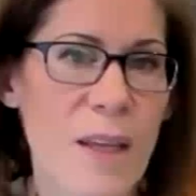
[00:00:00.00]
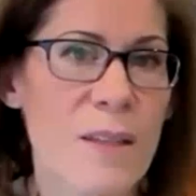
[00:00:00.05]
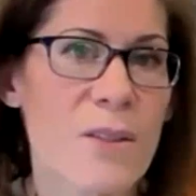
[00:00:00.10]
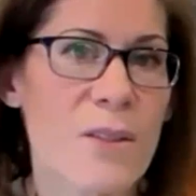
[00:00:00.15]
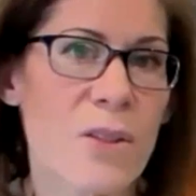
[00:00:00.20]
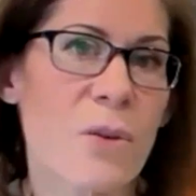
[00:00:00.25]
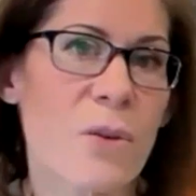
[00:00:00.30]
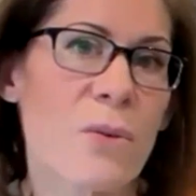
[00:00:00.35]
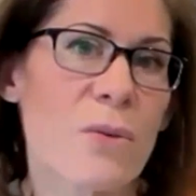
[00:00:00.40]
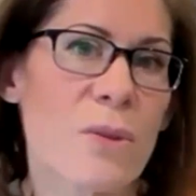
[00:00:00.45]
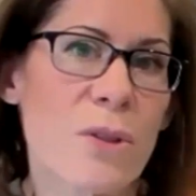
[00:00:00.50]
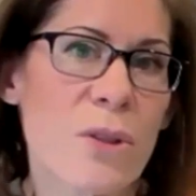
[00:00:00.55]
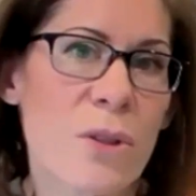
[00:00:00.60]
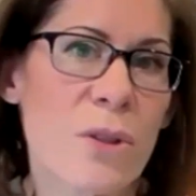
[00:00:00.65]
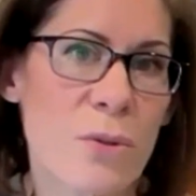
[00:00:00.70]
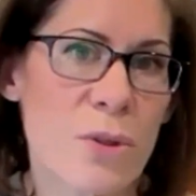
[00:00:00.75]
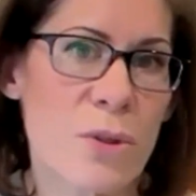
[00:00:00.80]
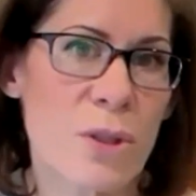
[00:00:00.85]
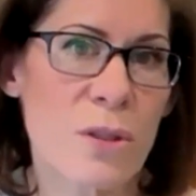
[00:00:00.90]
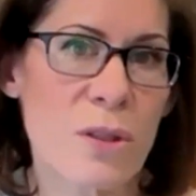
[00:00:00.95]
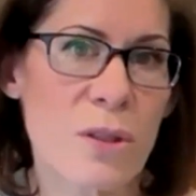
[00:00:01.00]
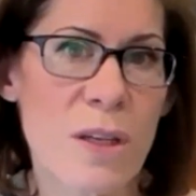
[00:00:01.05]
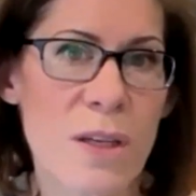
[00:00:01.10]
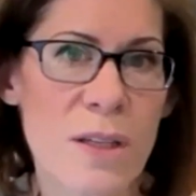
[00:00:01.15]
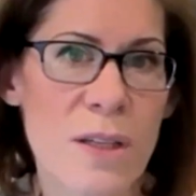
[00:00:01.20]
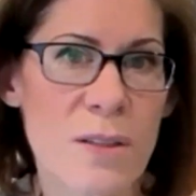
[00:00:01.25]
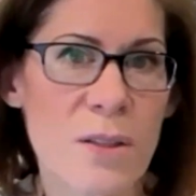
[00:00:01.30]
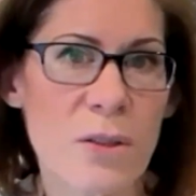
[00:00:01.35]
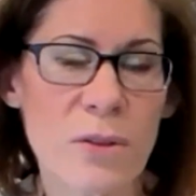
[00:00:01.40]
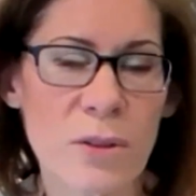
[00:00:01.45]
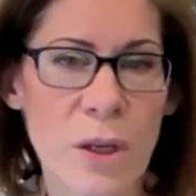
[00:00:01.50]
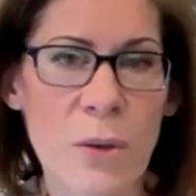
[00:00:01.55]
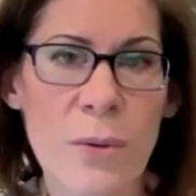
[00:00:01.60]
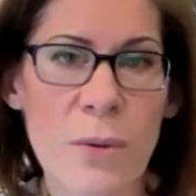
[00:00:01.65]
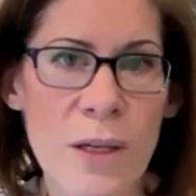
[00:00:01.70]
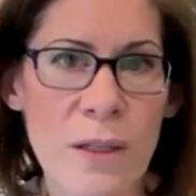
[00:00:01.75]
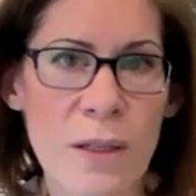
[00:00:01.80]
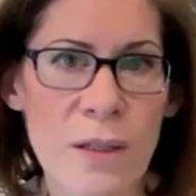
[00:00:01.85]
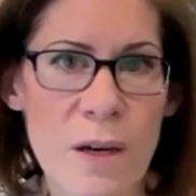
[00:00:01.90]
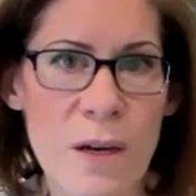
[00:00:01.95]
And so usually it's low
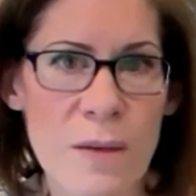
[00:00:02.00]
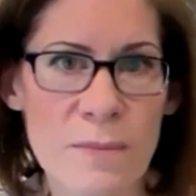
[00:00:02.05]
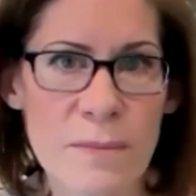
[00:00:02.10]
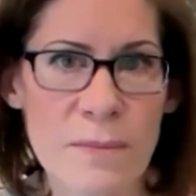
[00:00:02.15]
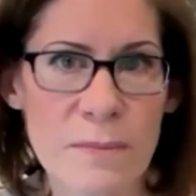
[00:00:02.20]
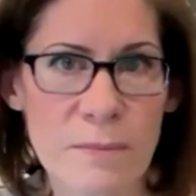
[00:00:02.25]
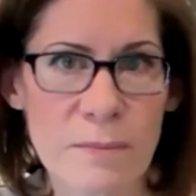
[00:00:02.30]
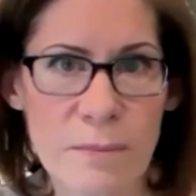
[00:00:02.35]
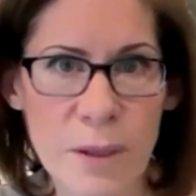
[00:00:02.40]
income,